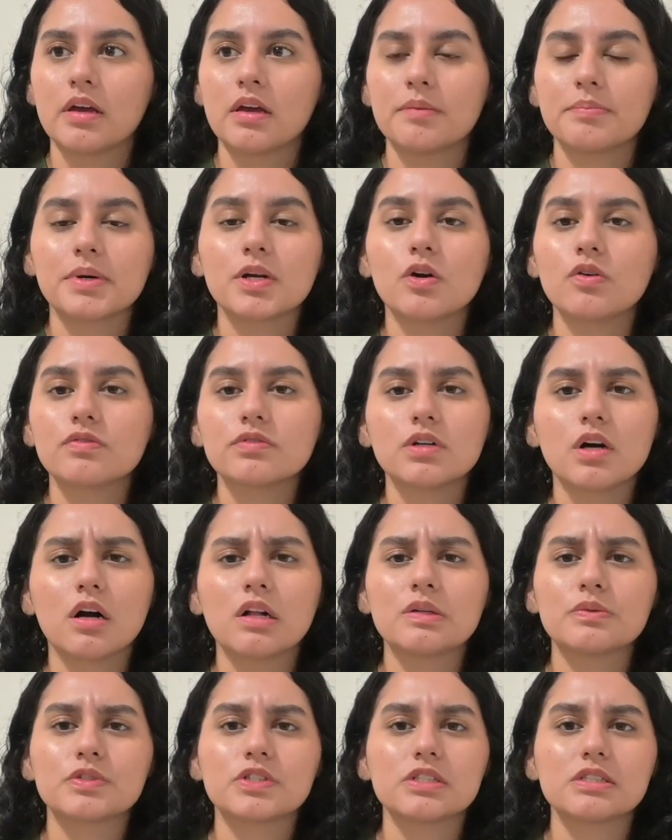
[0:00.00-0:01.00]
But
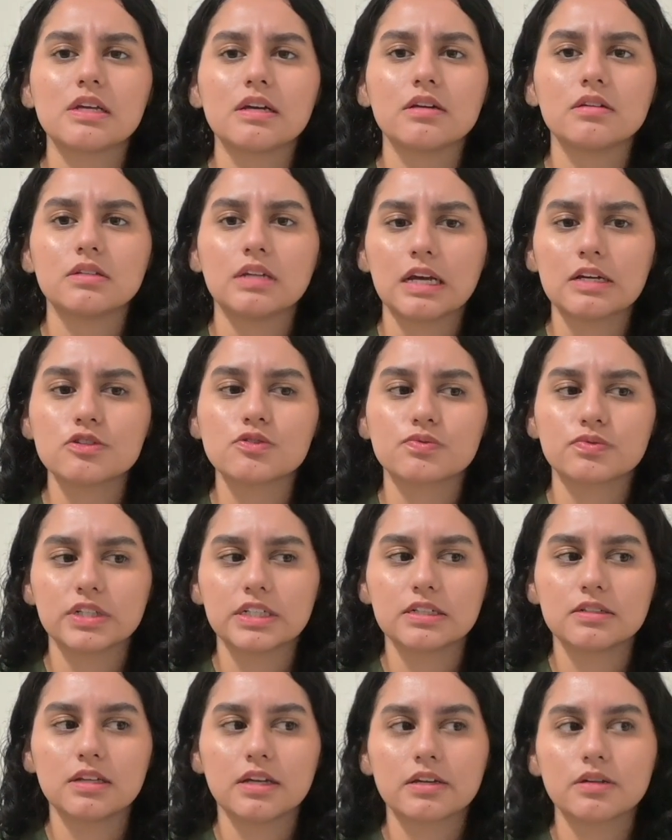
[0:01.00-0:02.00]
overall it was just like a nice
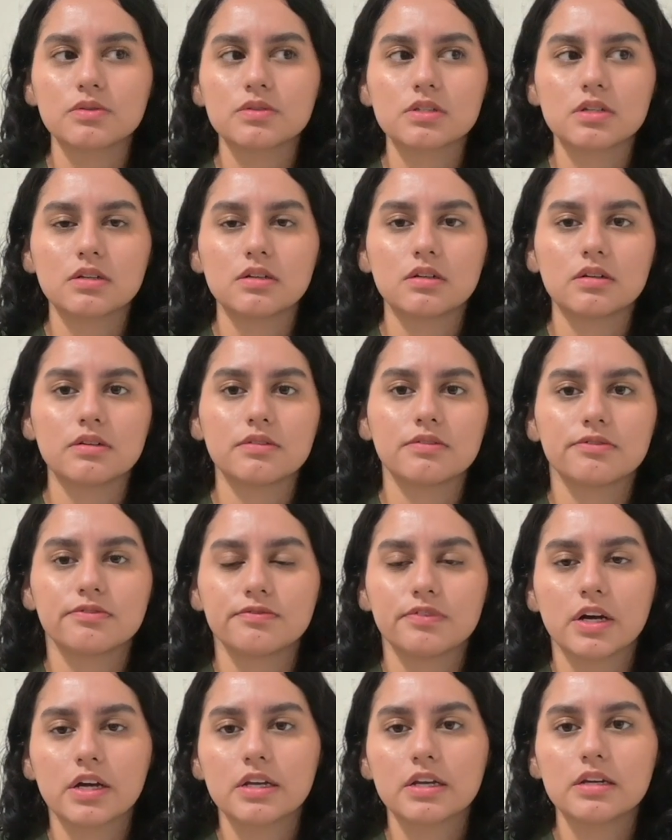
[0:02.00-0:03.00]
read. Like it was a
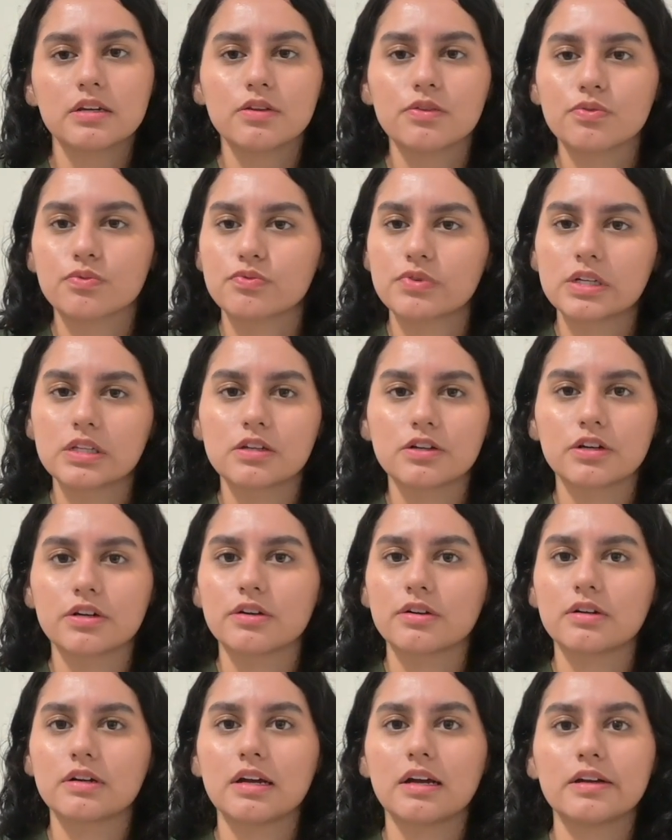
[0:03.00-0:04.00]
fun
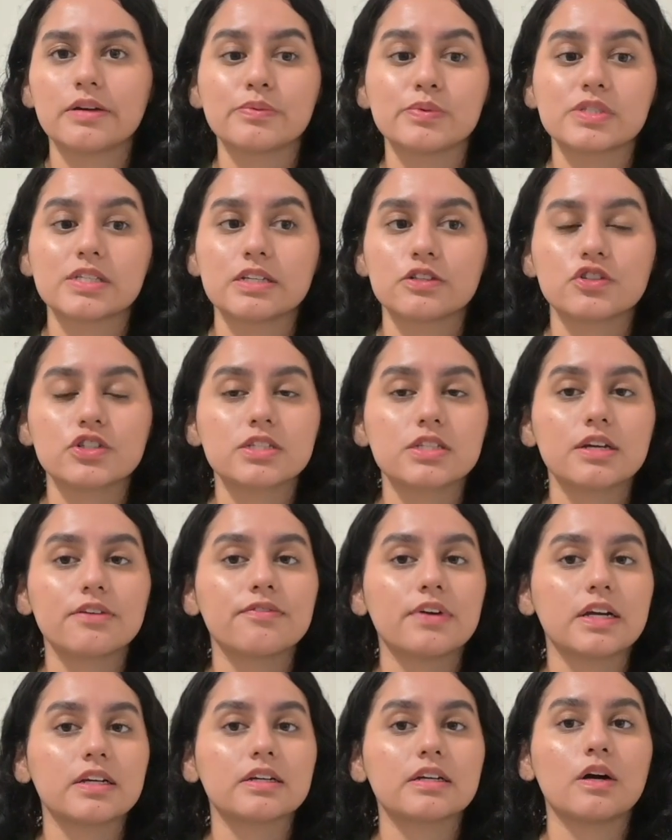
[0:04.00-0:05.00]
thriller. It was interesting
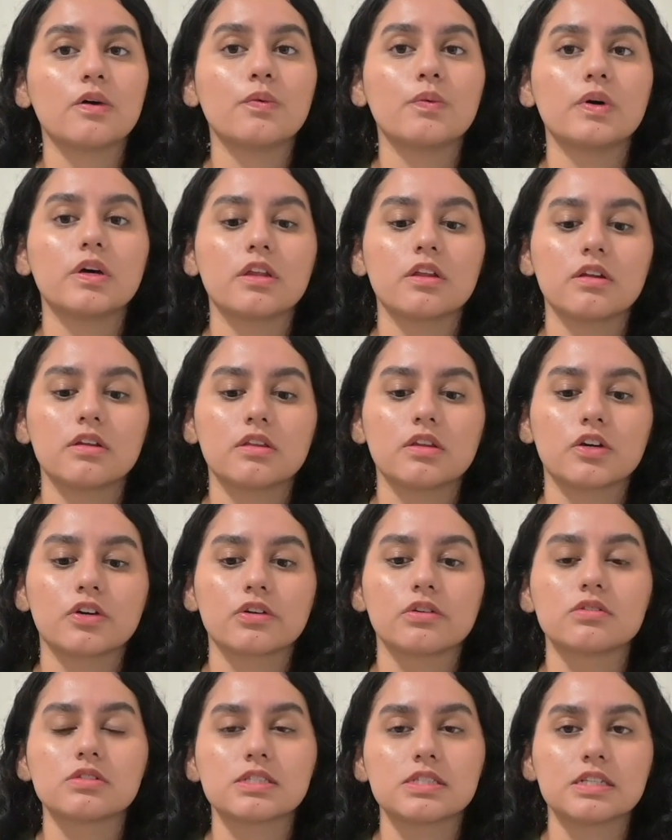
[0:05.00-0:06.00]
finding out what the
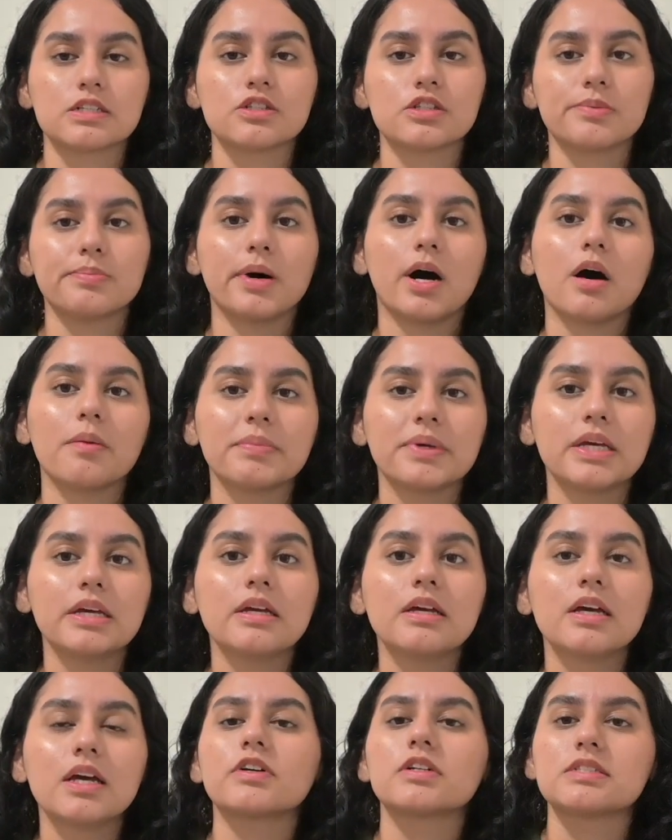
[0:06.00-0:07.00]
girls did to
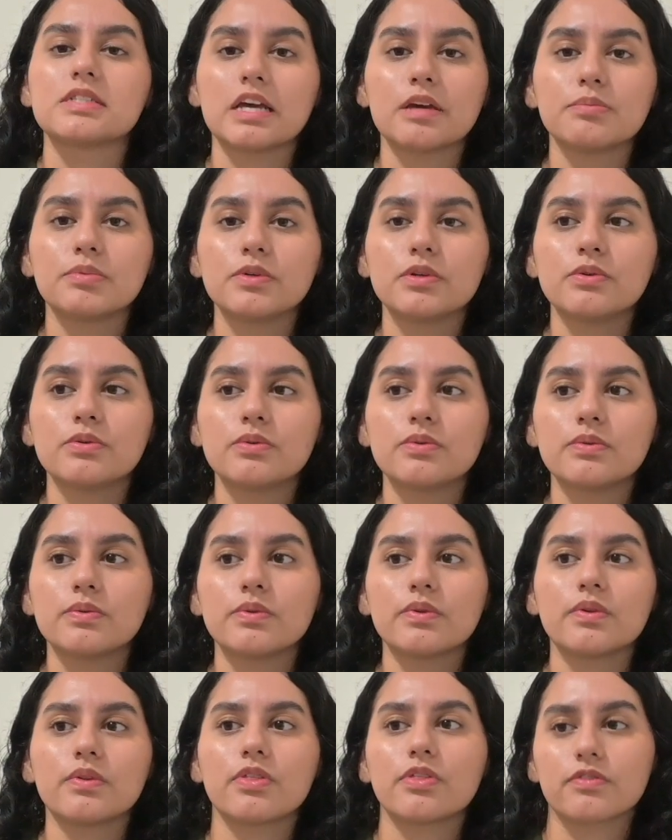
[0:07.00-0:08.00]
Poppy for a debut
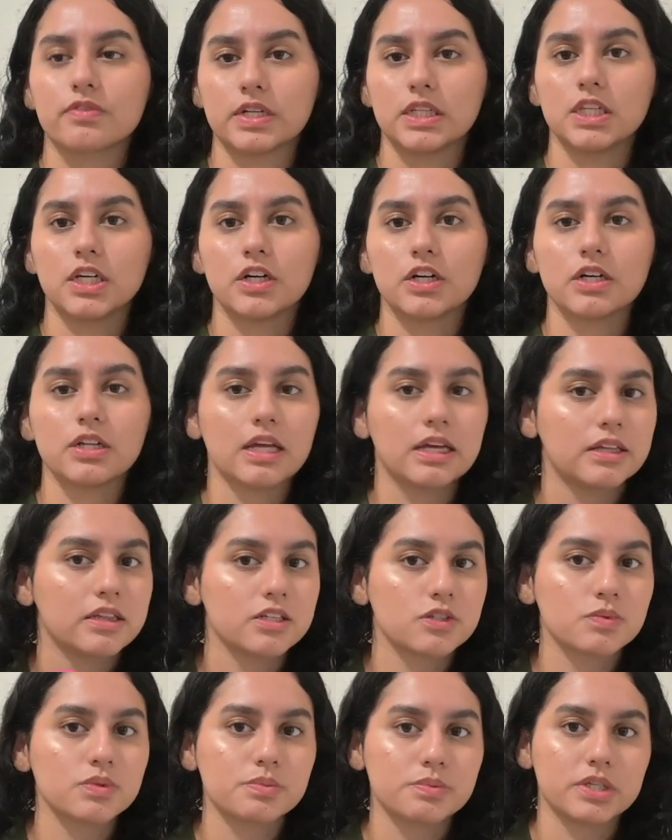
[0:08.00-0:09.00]
thriller. Like
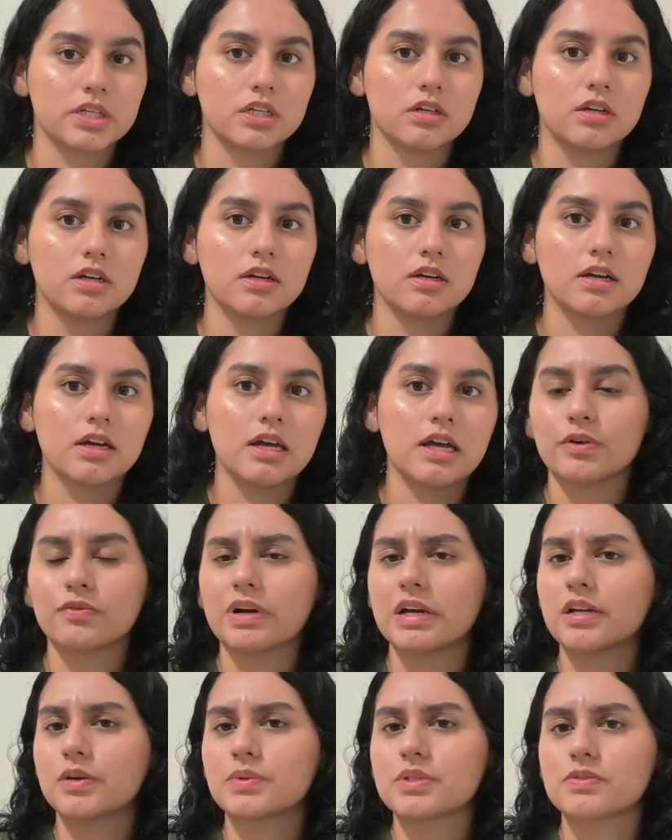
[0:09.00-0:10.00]
this was pretty good. The
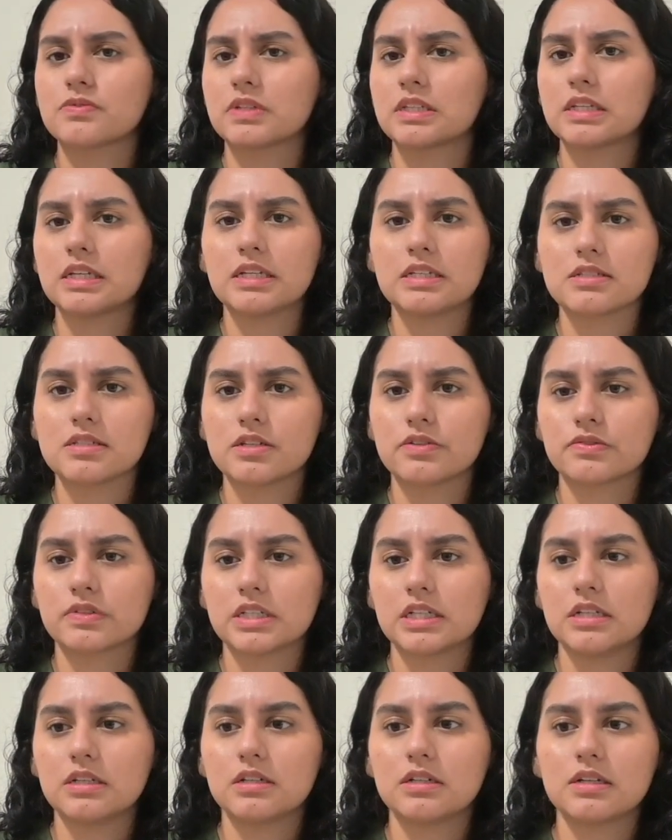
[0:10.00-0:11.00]
writing was really easy to
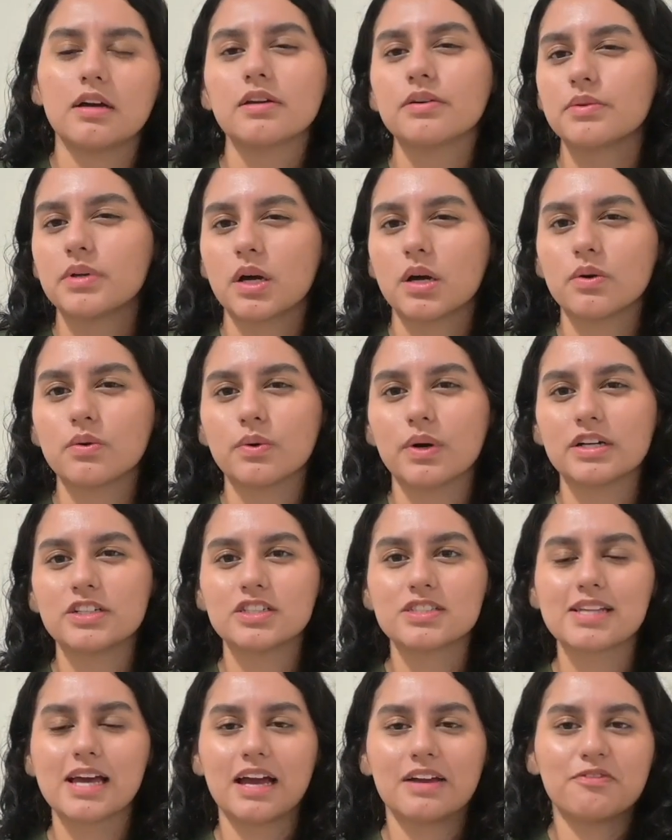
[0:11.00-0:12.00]
read. I don't know, I
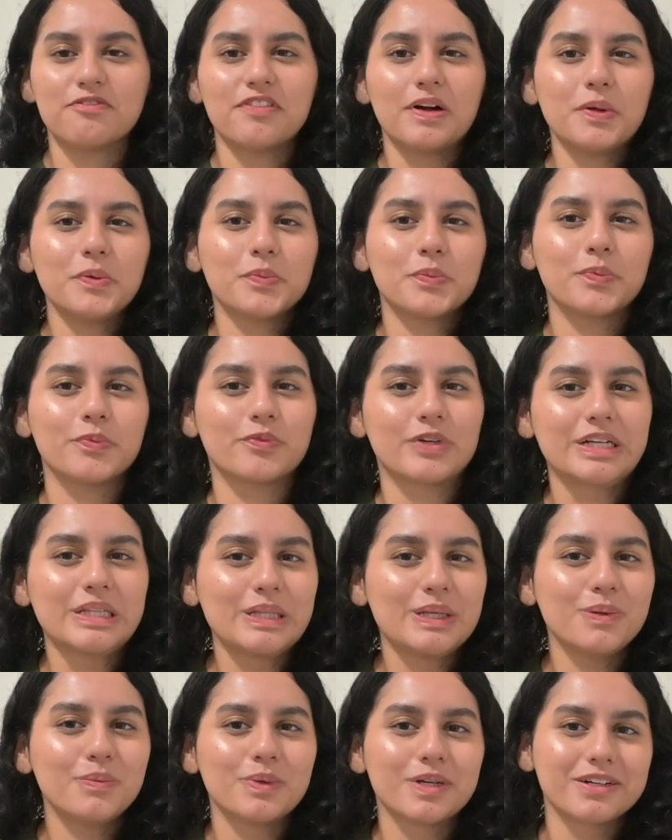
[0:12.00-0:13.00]
felt
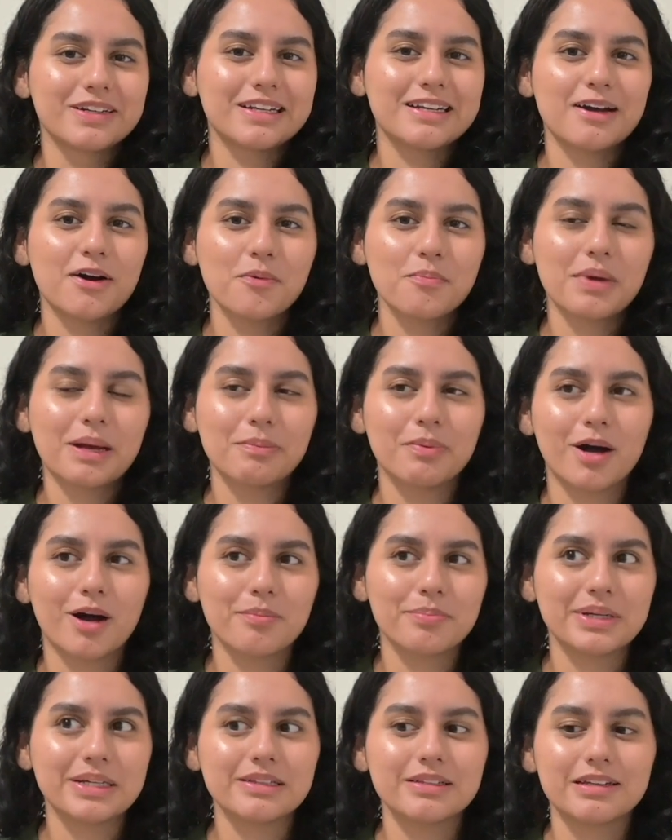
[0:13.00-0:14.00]
really weirded out by
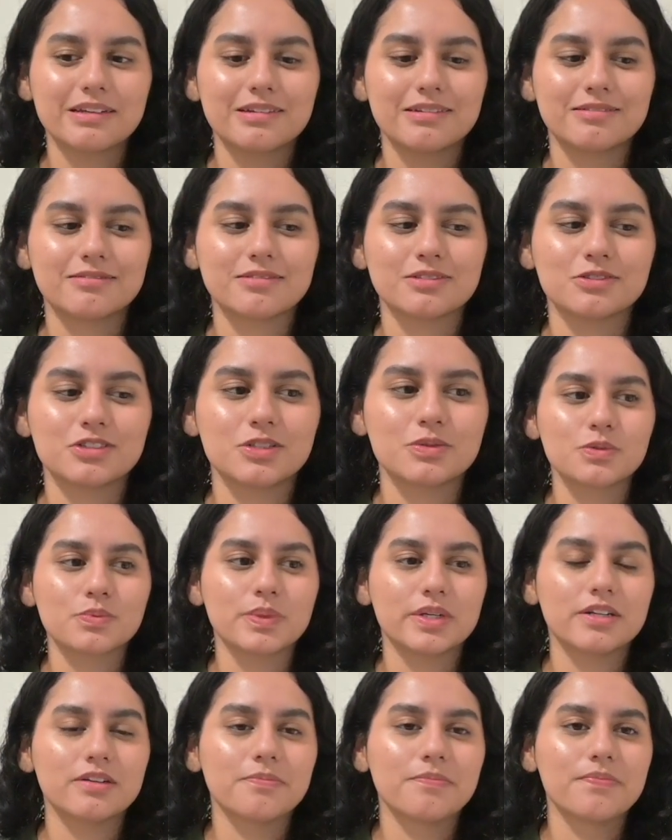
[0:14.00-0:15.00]
Poppy. Like I don't know, she was
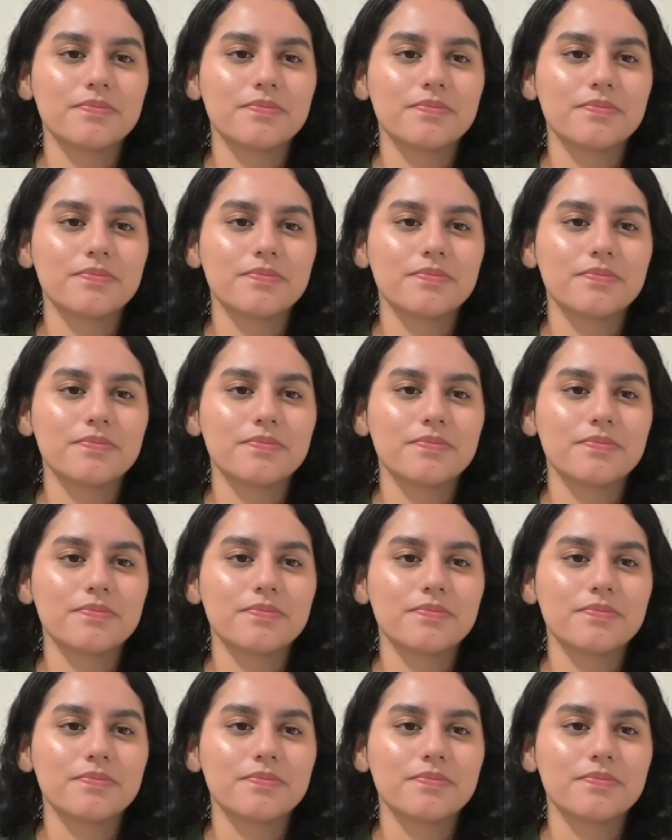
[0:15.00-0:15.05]
weird.